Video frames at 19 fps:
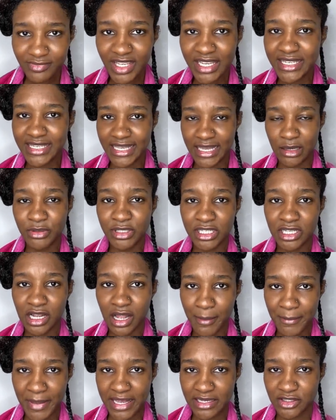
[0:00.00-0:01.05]
yeah i'm gonna
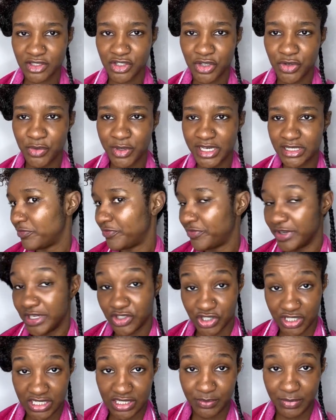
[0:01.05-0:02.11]
come back to you when i
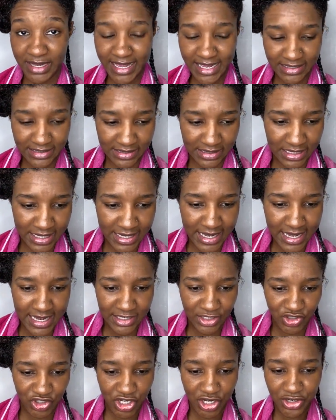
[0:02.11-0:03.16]
finish these plaits
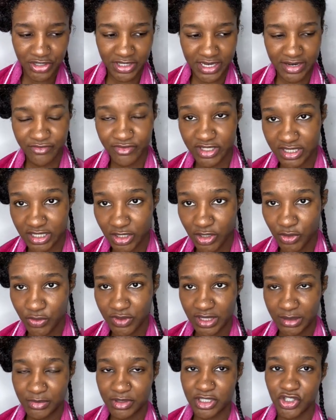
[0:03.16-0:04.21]
show you the end result
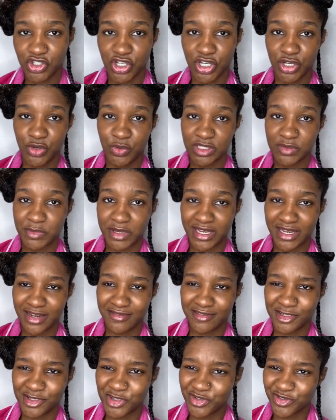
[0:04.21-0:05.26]
then i'm going to show you once my hair
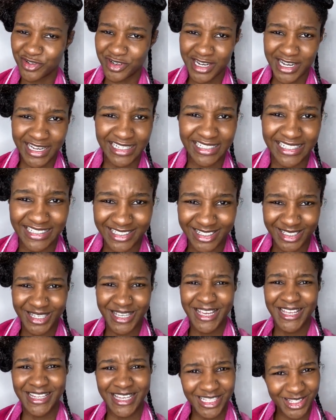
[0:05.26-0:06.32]
is dry that's the
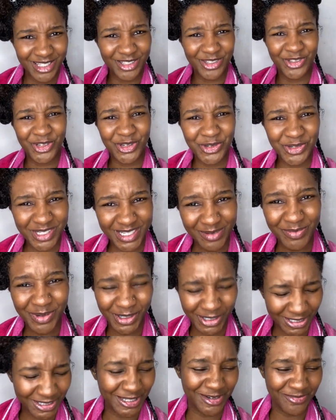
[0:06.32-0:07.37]
that's the juicy
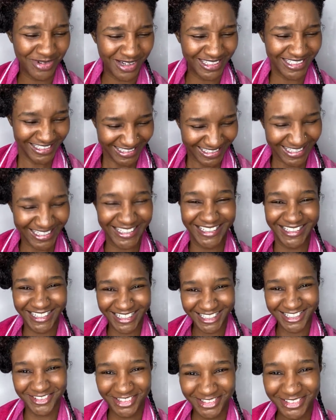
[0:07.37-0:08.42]
part no pun intended
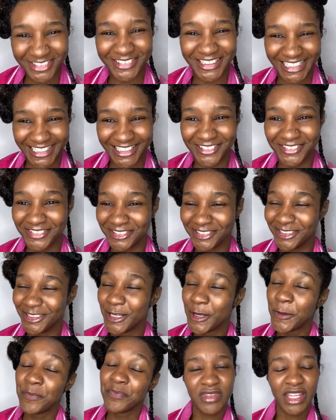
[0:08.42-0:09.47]
that's what we're waiting for
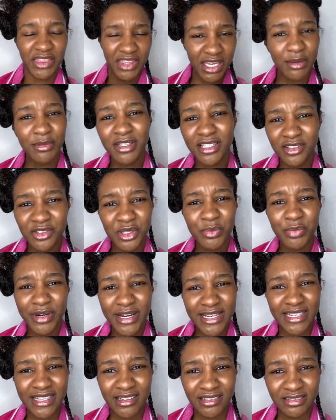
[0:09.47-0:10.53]
i think i'm going to do a
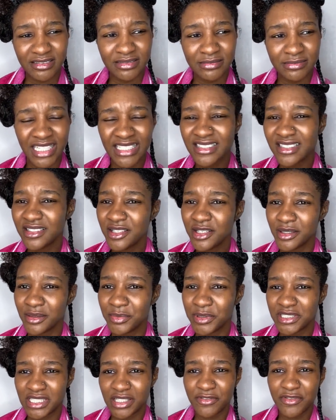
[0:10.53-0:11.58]
braid out i don't know
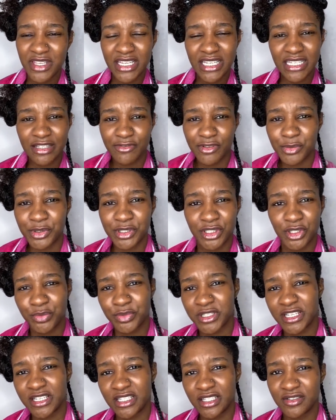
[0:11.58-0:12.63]
because i'm thinking if i want to do
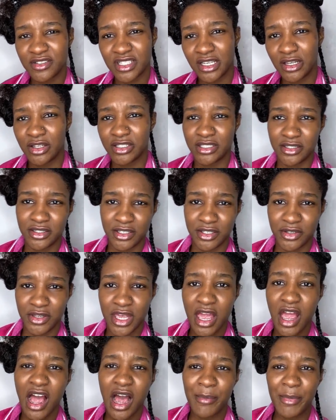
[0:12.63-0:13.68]
protective style i don't know
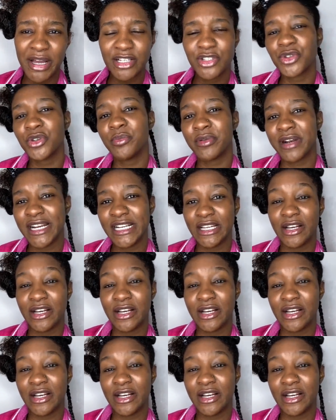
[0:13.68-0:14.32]
i might do a braid